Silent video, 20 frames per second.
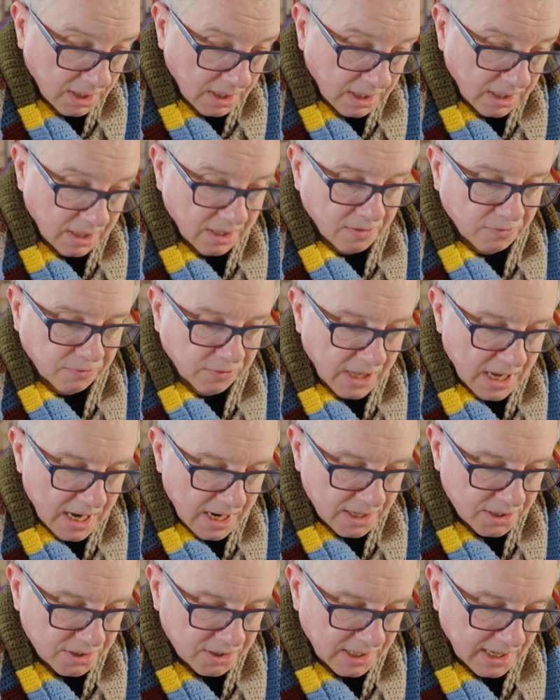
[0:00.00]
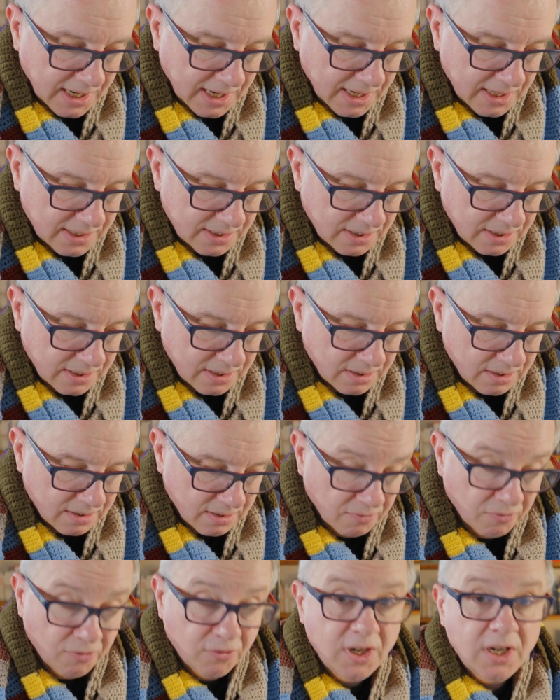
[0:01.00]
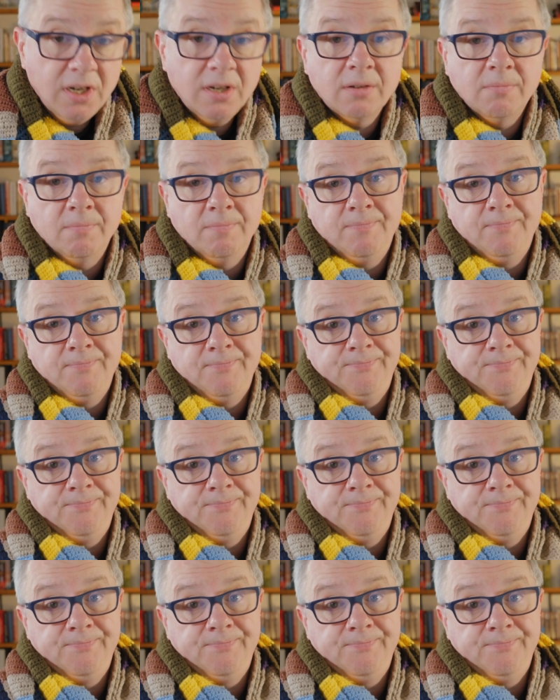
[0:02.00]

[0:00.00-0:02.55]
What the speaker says: in a flash as freedom.